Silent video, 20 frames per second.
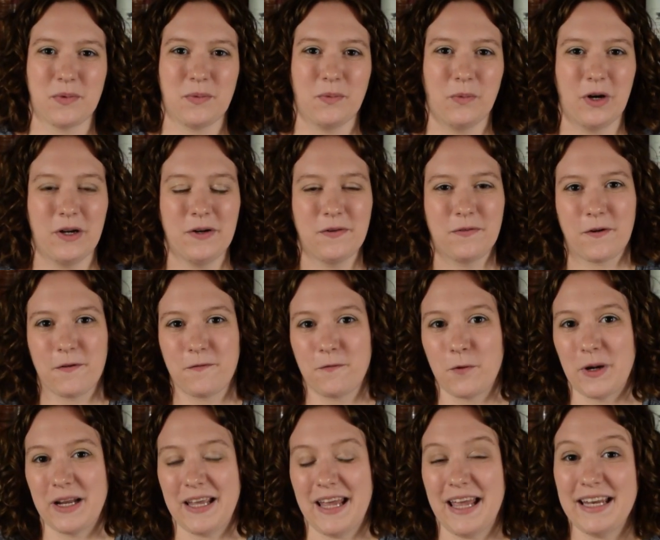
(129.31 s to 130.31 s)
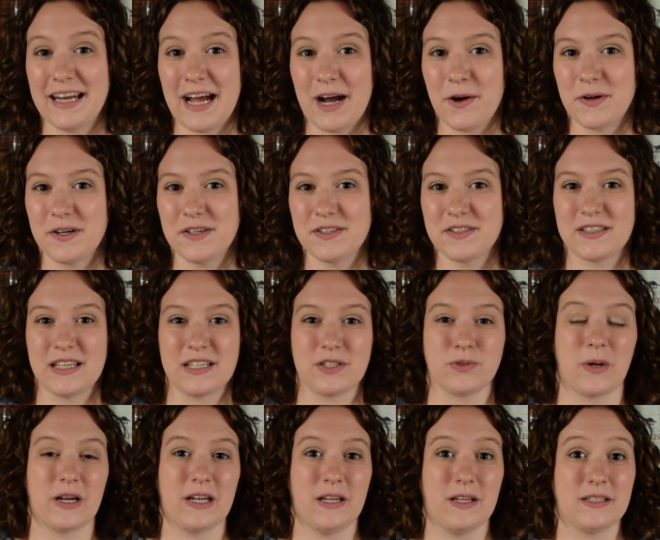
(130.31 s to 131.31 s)
One for 48 hours that's
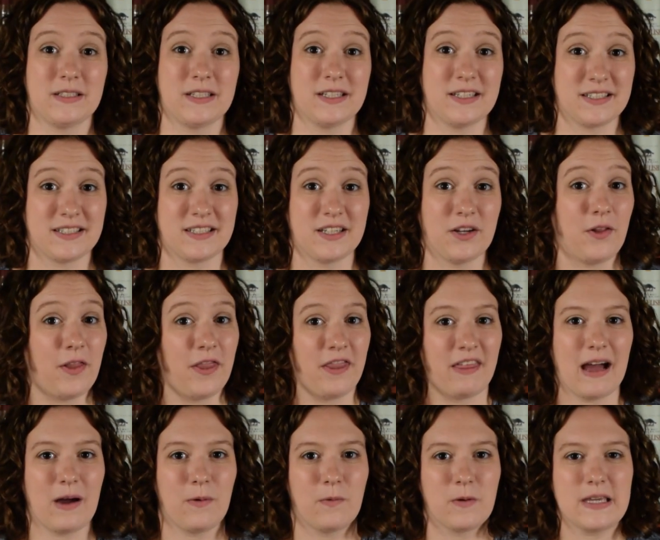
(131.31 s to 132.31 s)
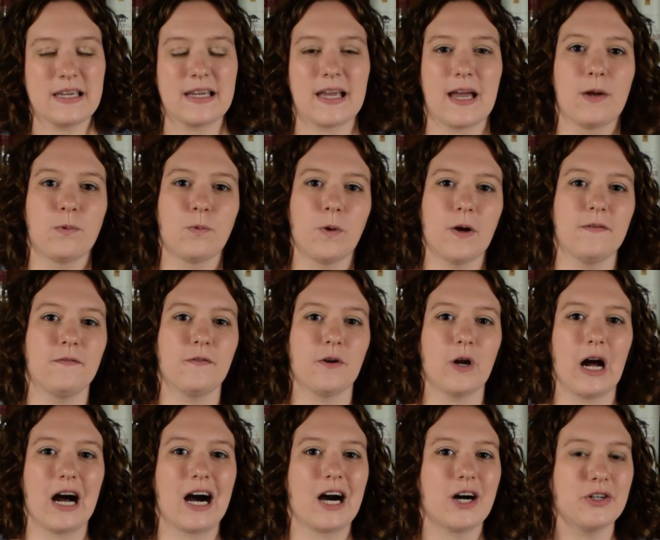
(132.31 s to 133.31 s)
ready to distill that week, and one for
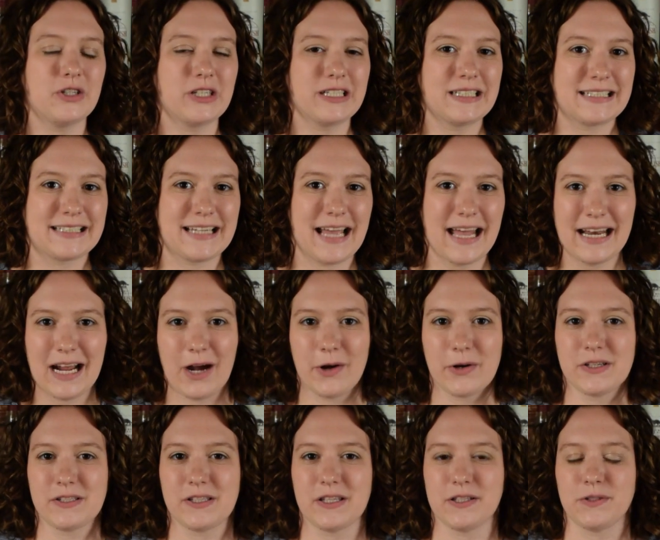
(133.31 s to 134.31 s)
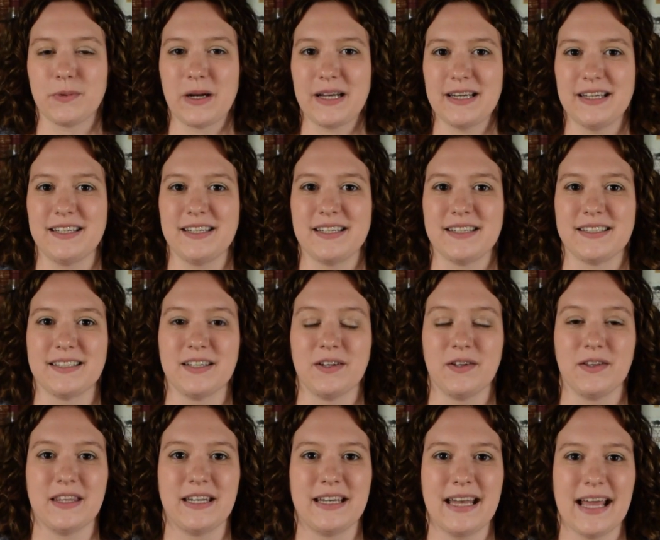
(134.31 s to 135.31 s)
110 hours that's ready to
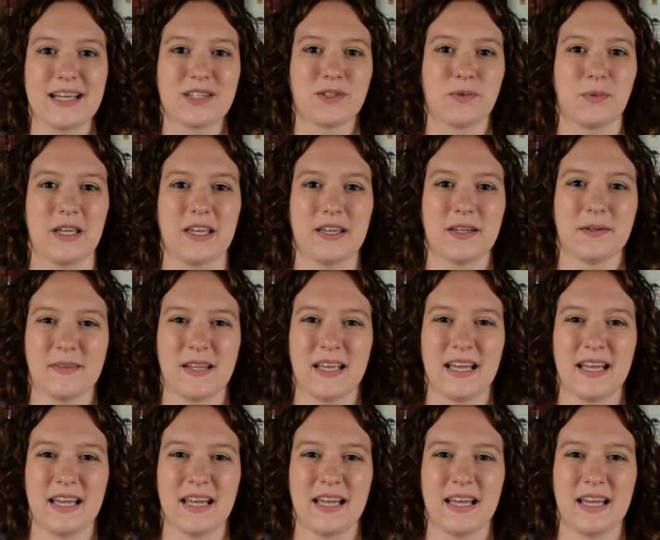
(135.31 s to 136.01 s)
distill the next week.